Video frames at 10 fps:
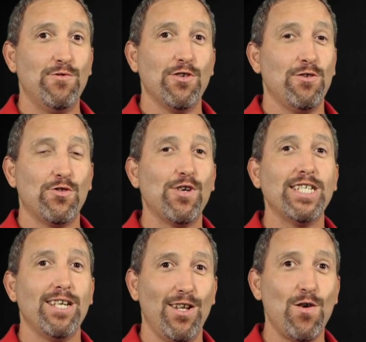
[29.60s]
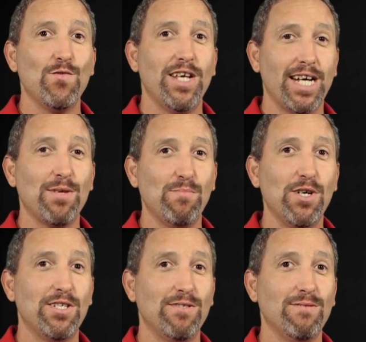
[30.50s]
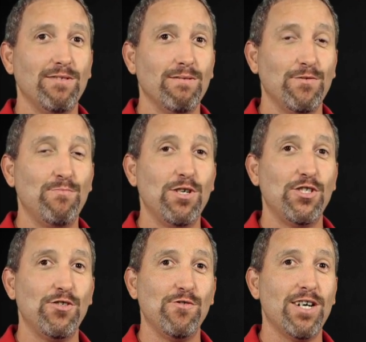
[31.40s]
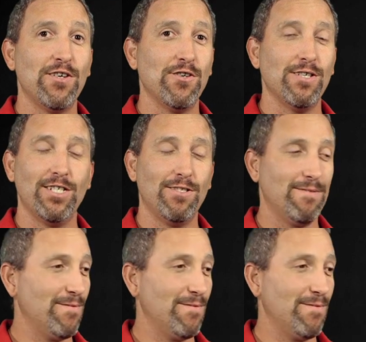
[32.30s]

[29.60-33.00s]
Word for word: the stress alone that it can put Put you under is